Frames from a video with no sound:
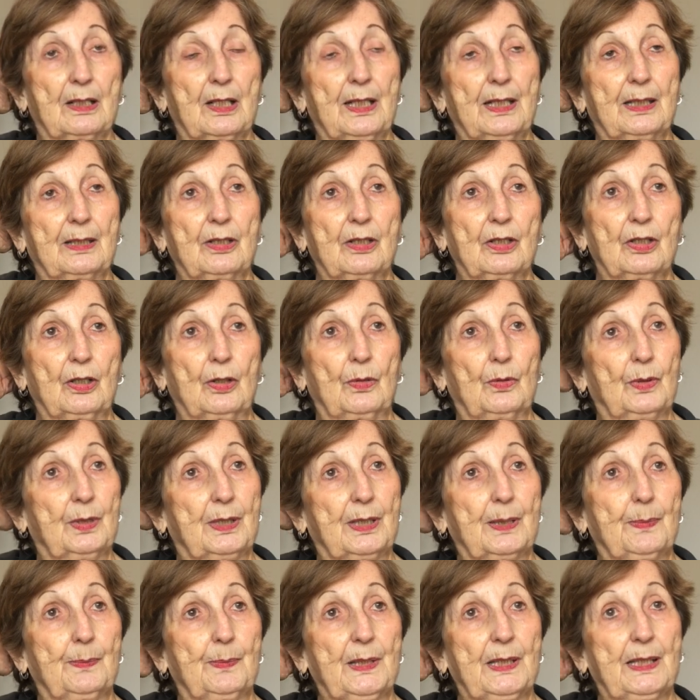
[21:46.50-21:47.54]
and so
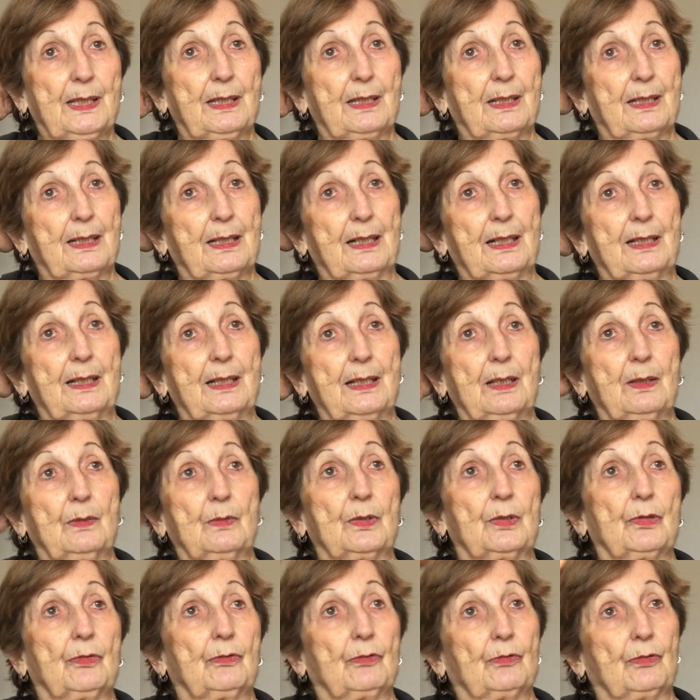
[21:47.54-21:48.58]
his business, I think,
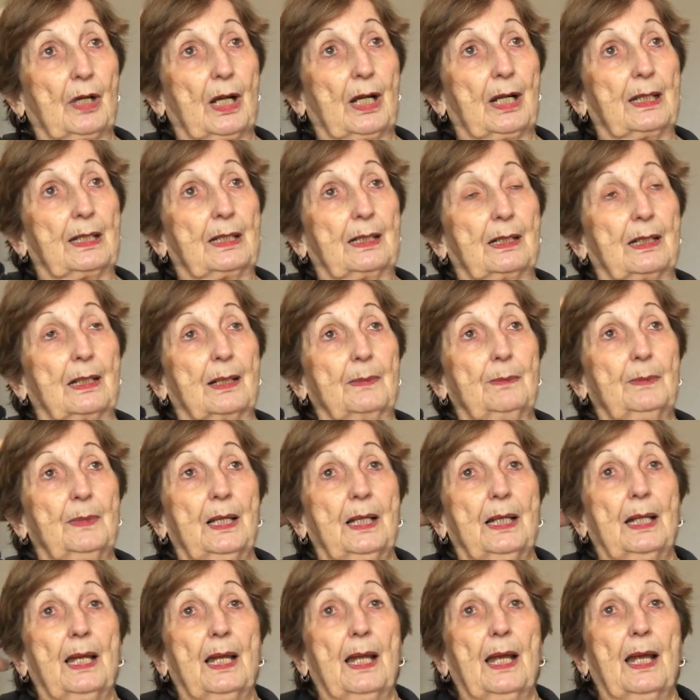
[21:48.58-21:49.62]
was drying up,
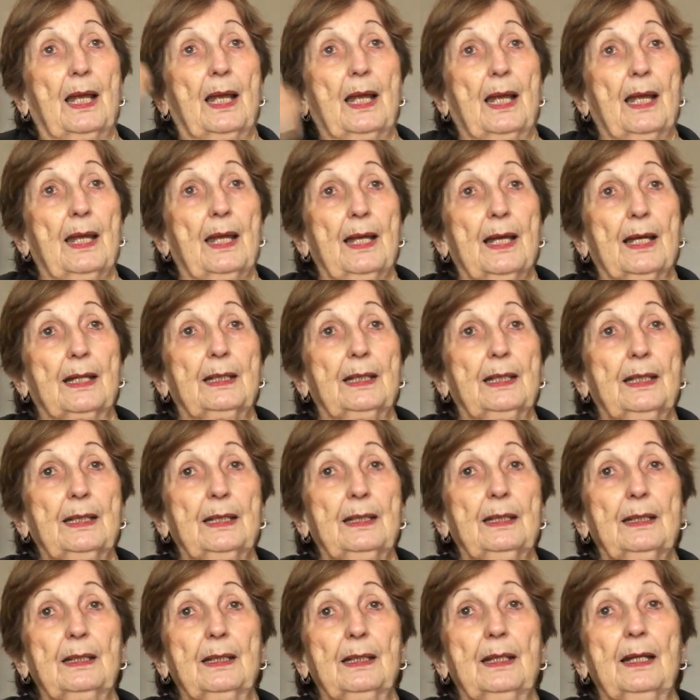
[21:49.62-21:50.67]
and
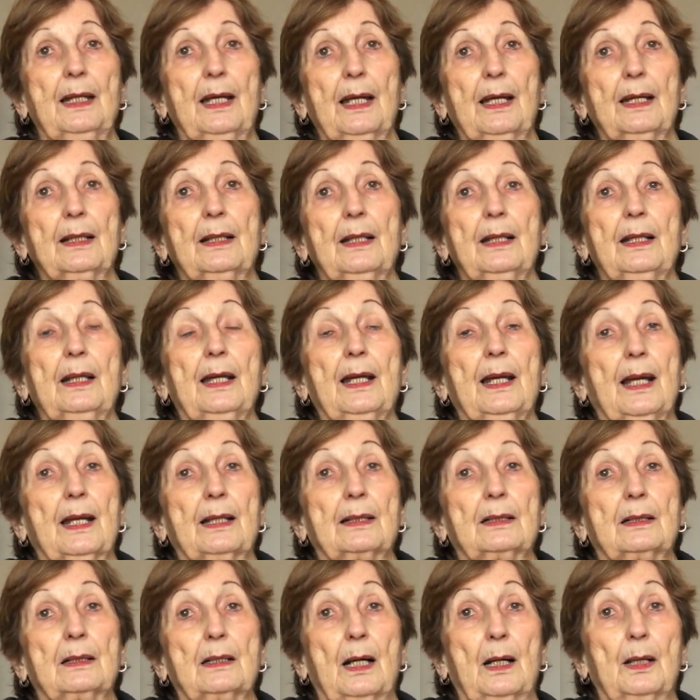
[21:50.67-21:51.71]
he had
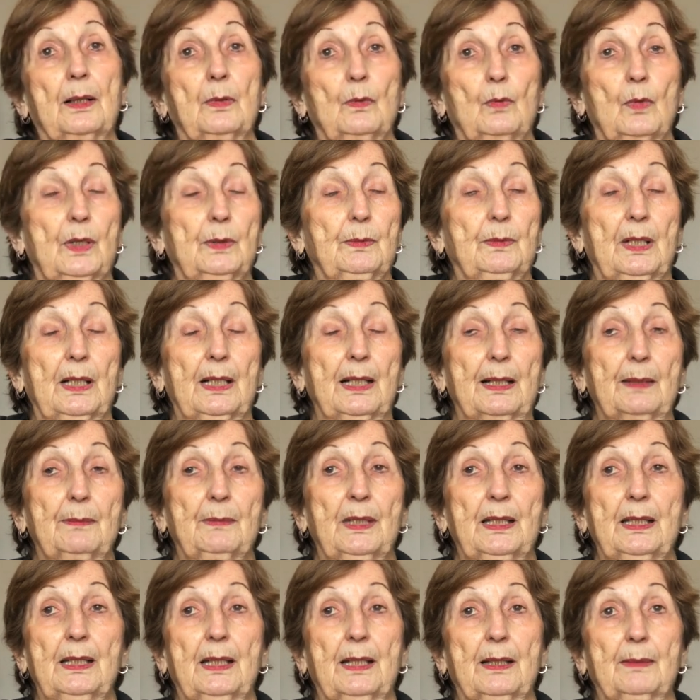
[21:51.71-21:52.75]
at one time
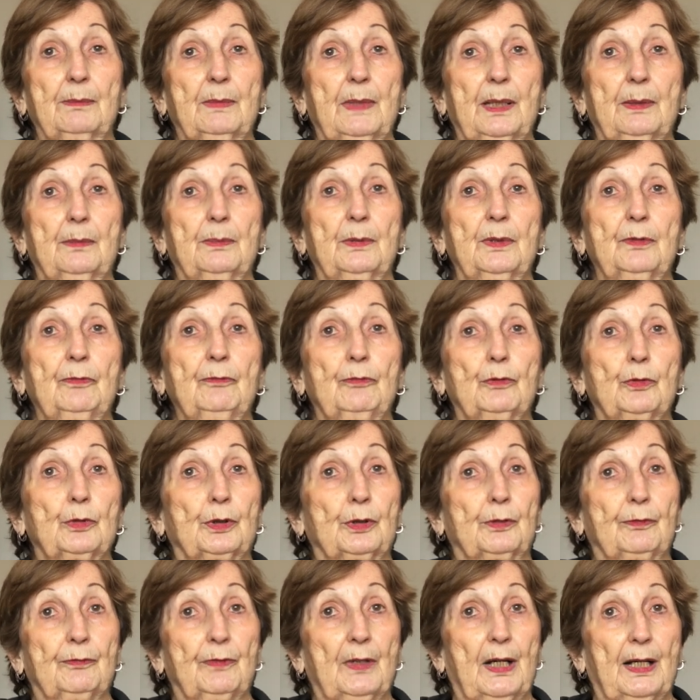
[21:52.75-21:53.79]
he had maybe
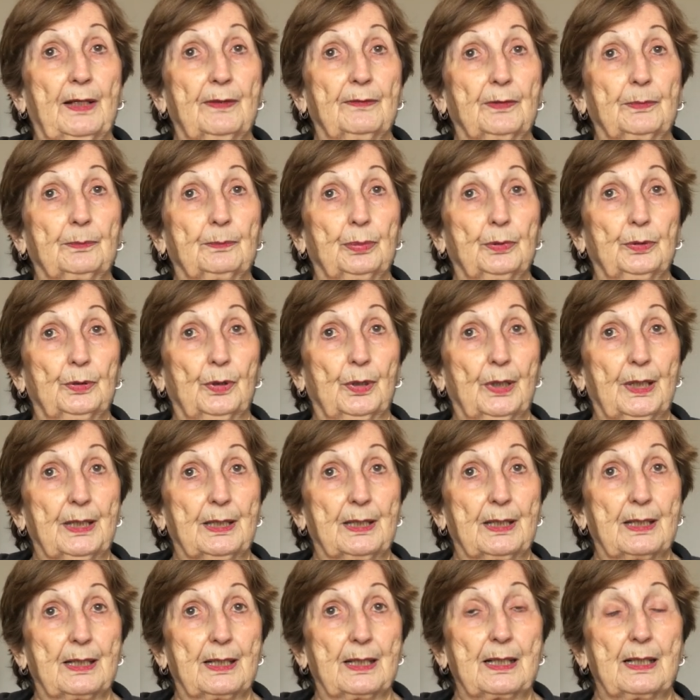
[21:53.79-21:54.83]
4 or 5
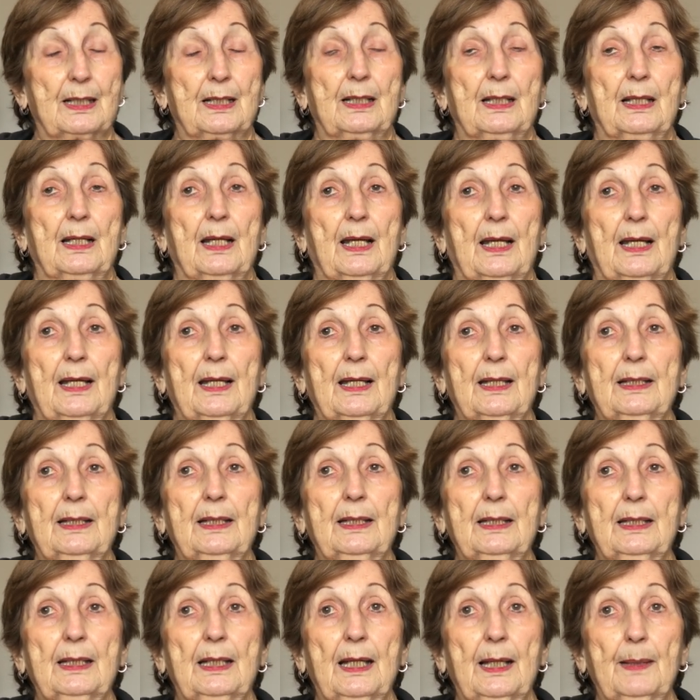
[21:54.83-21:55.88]
employees, and
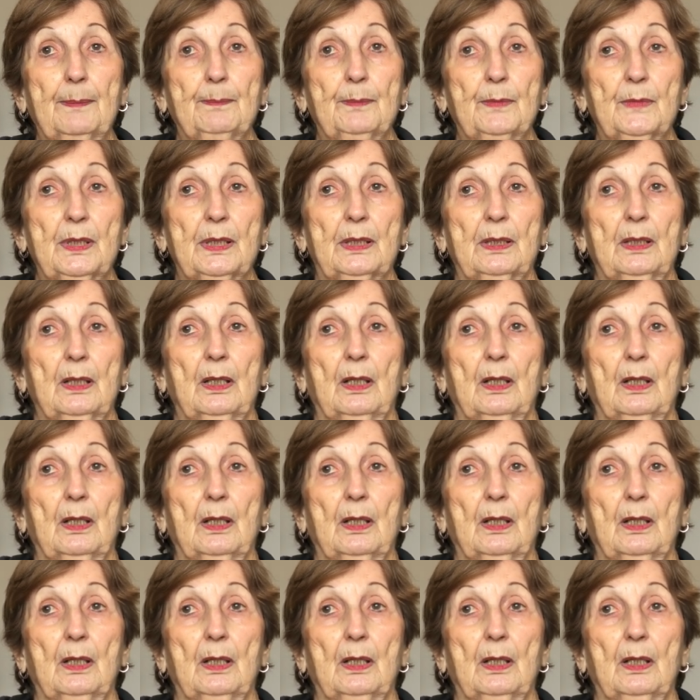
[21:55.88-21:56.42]
he kept